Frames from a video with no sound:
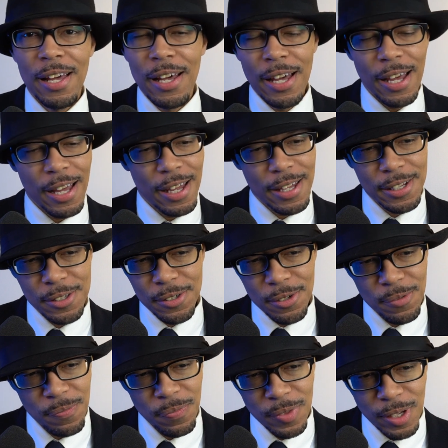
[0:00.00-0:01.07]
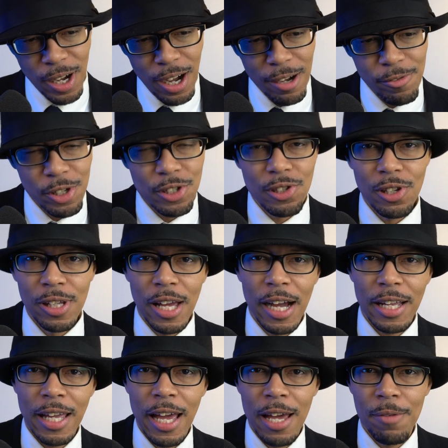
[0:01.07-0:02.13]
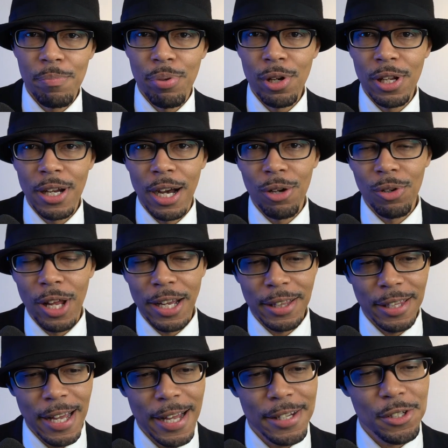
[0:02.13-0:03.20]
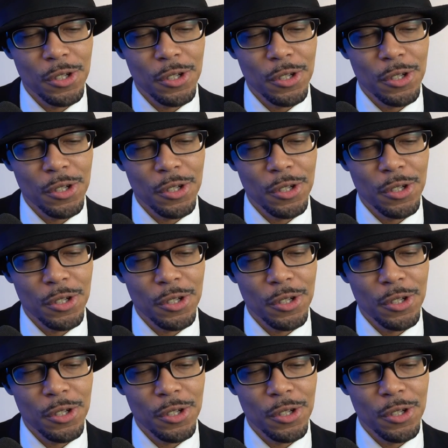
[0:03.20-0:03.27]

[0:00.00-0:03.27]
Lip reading: and obviously I can't put it out like that,